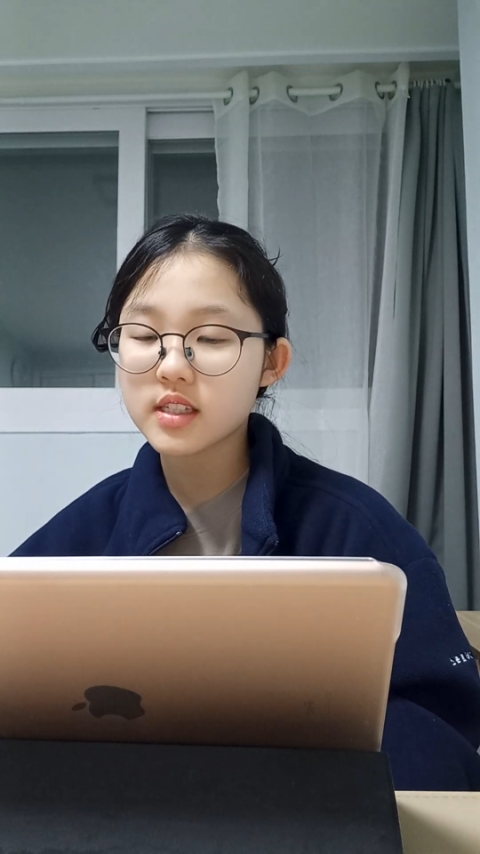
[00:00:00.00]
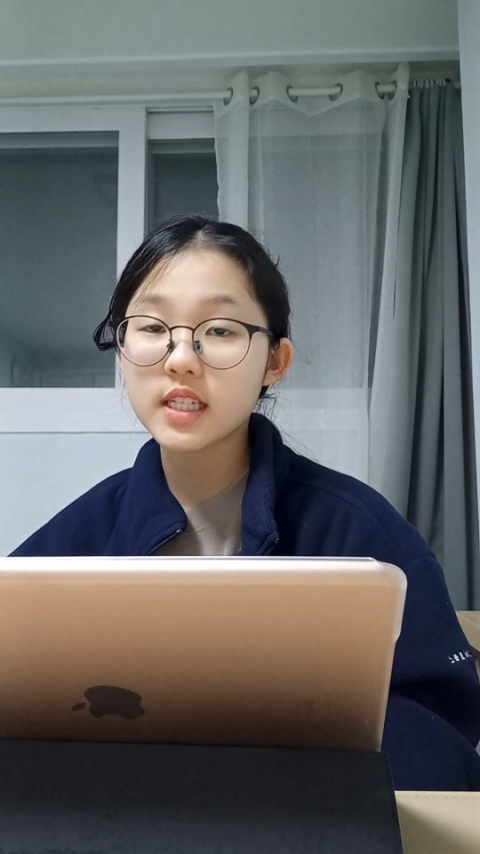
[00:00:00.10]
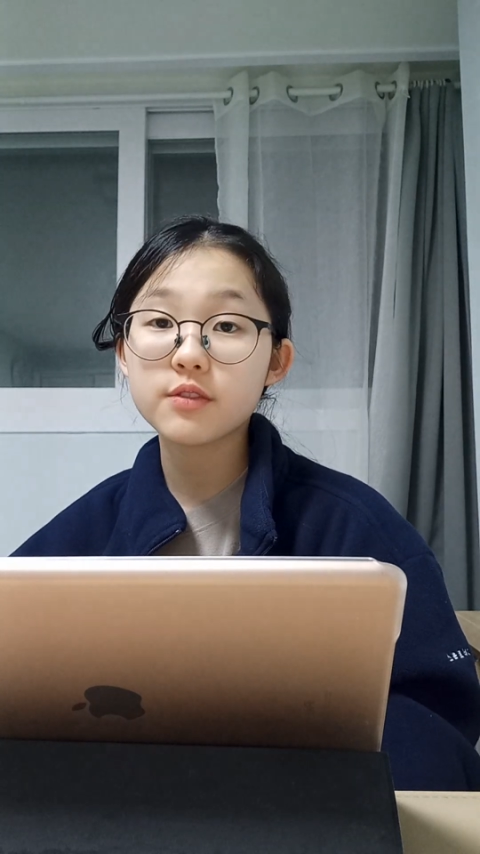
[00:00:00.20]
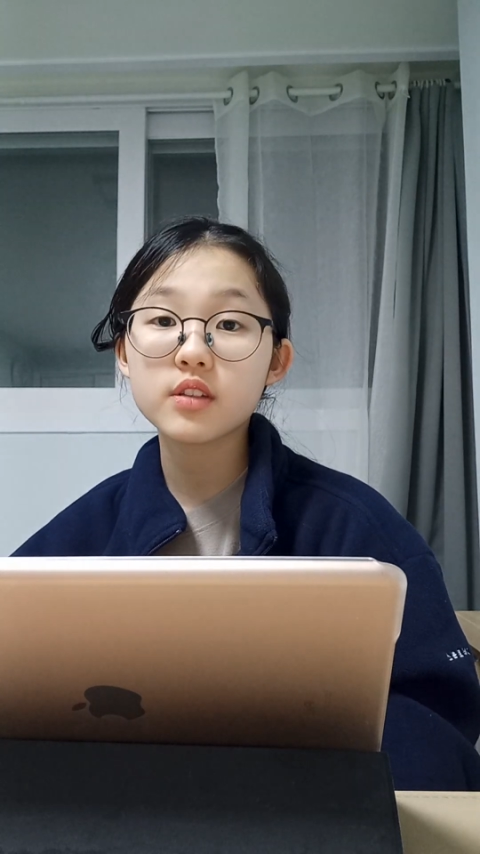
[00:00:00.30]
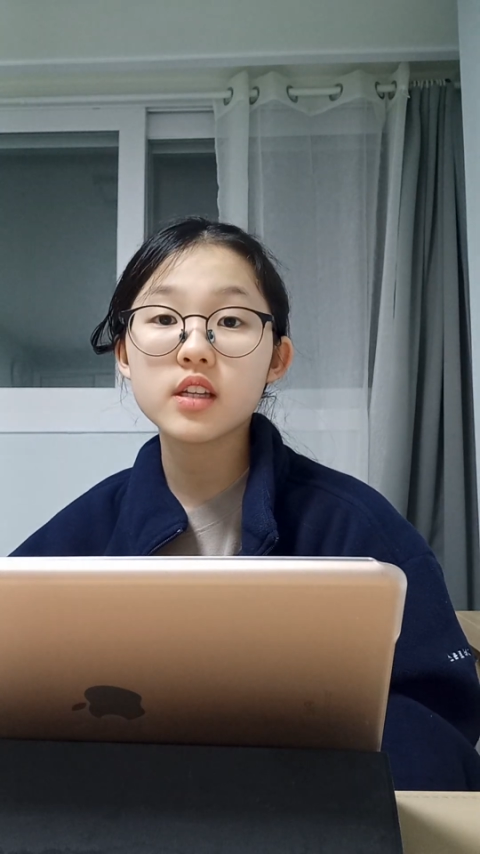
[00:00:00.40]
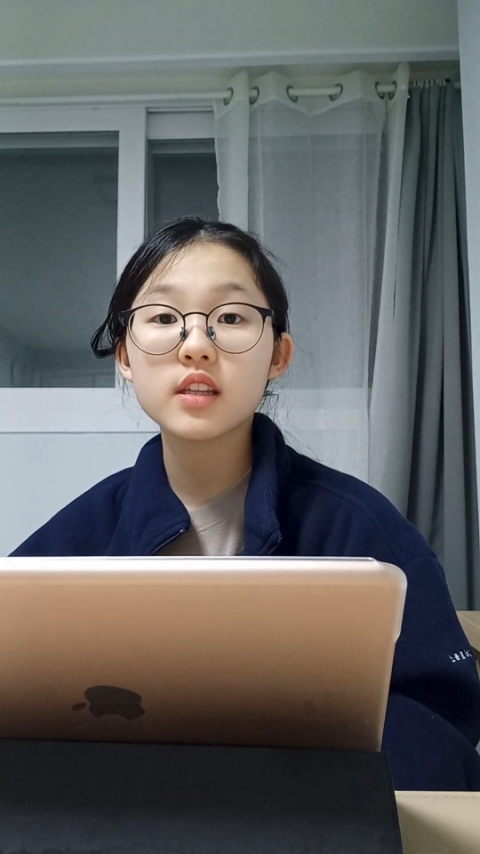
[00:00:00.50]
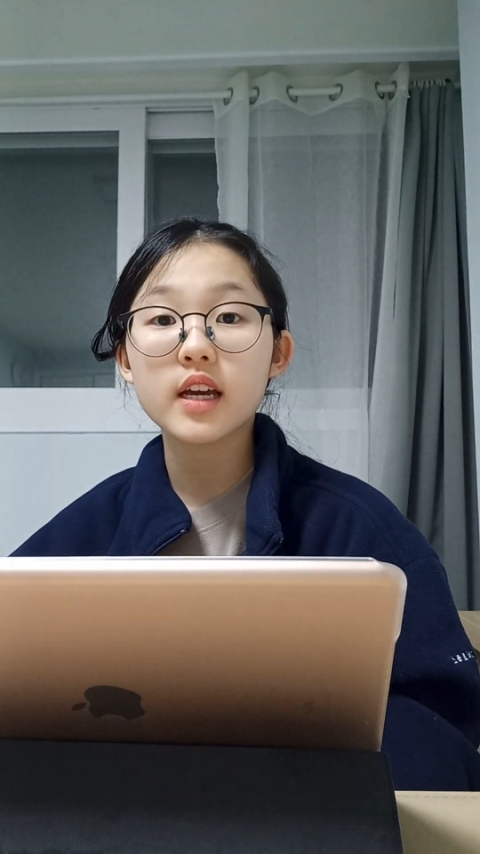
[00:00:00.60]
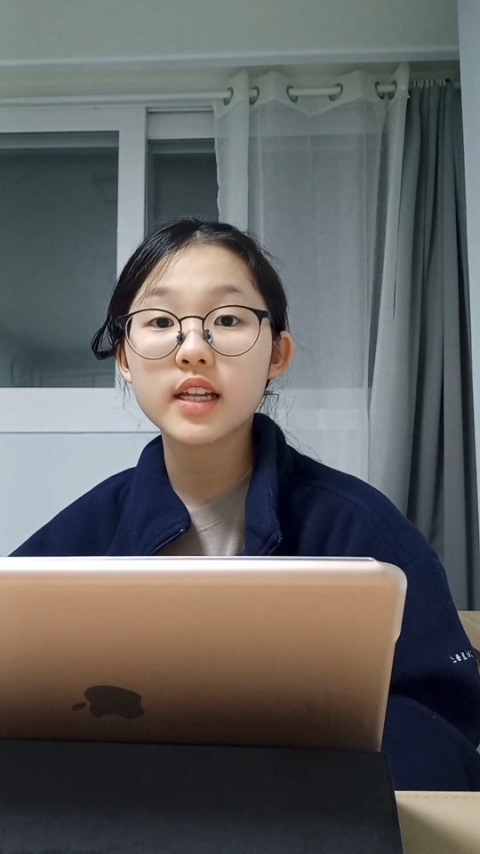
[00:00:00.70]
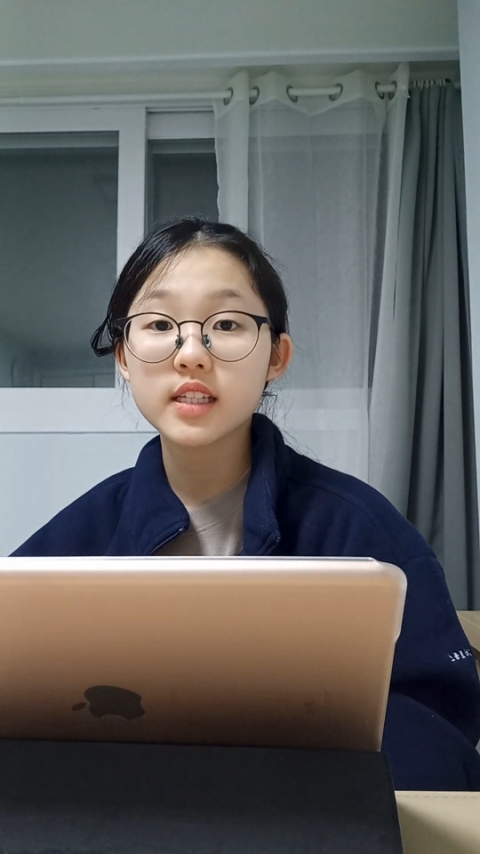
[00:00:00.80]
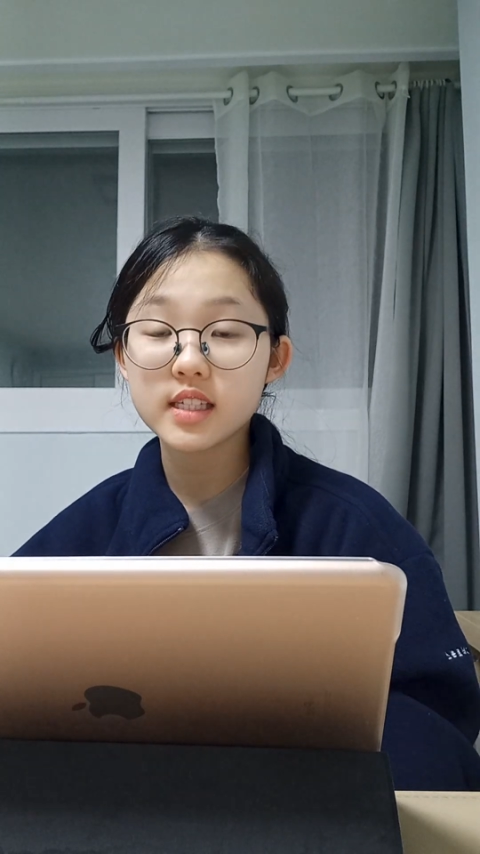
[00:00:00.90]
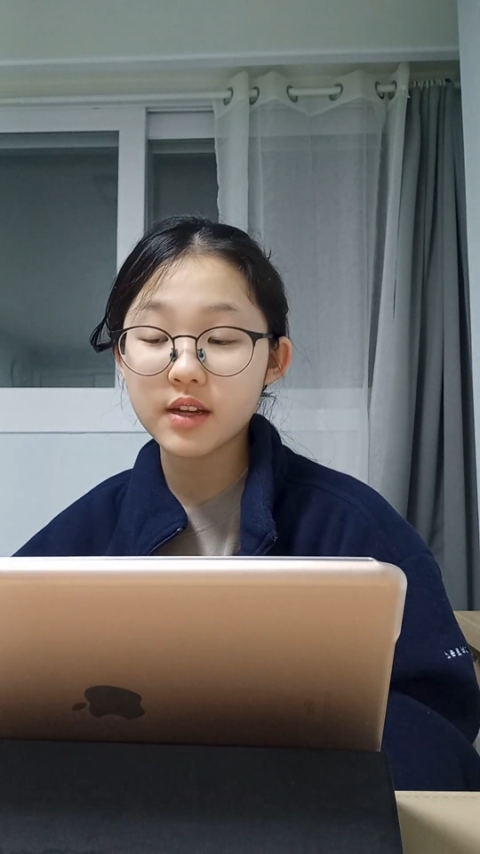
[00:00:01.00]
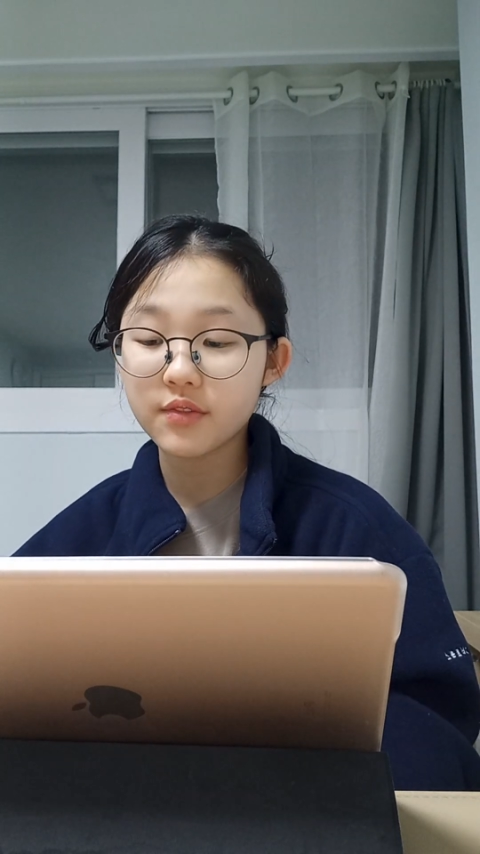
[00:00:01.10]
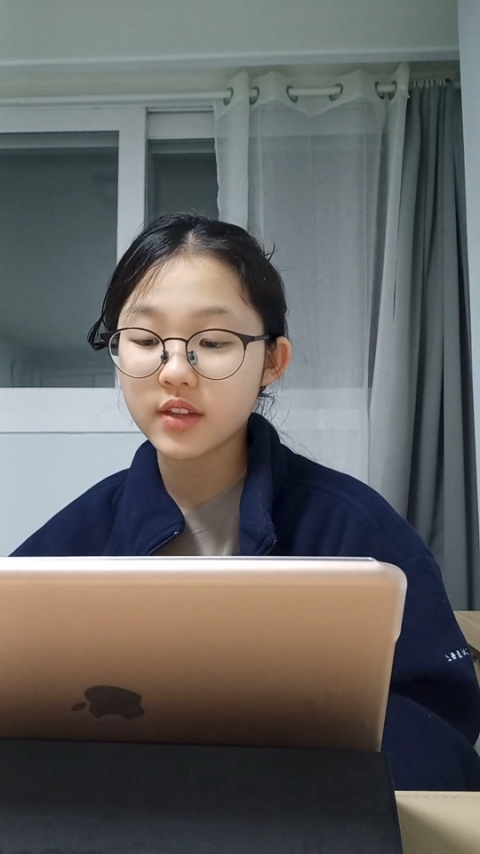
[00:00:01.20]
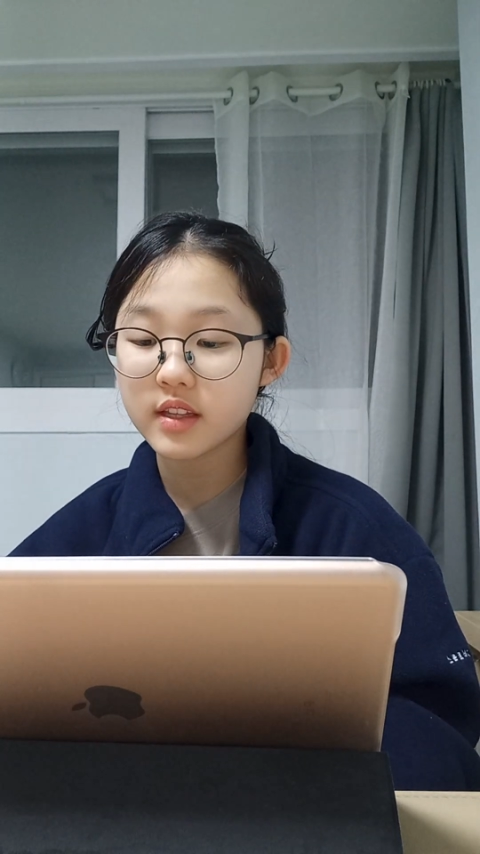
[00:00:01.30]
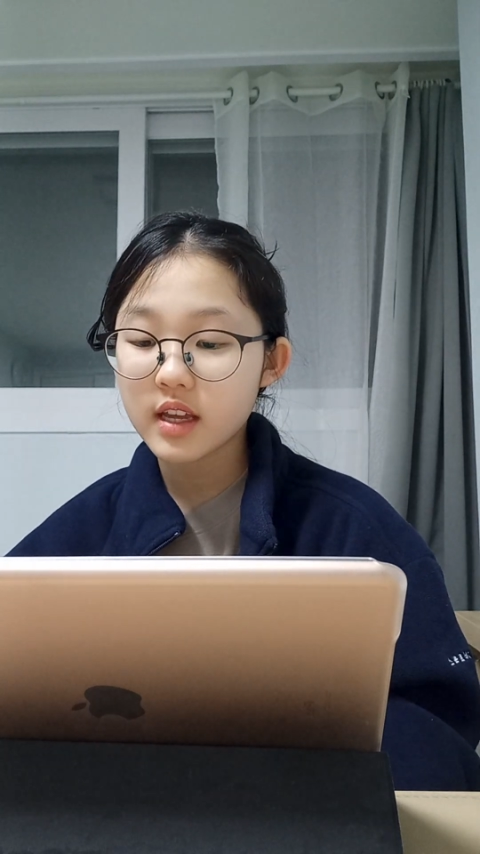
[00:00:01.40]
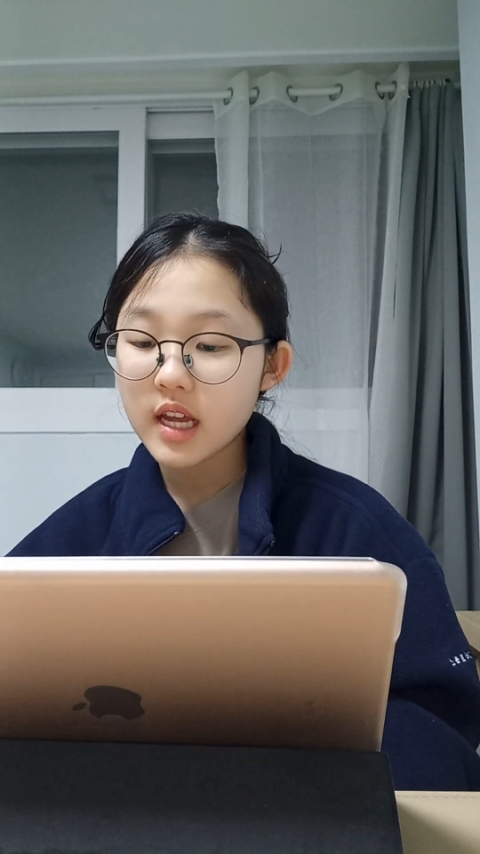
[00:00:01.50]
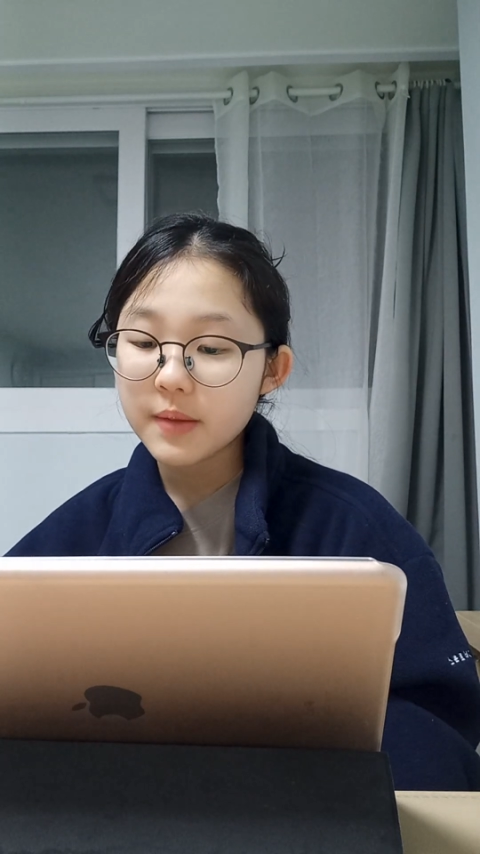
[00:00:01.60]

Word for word: 1797.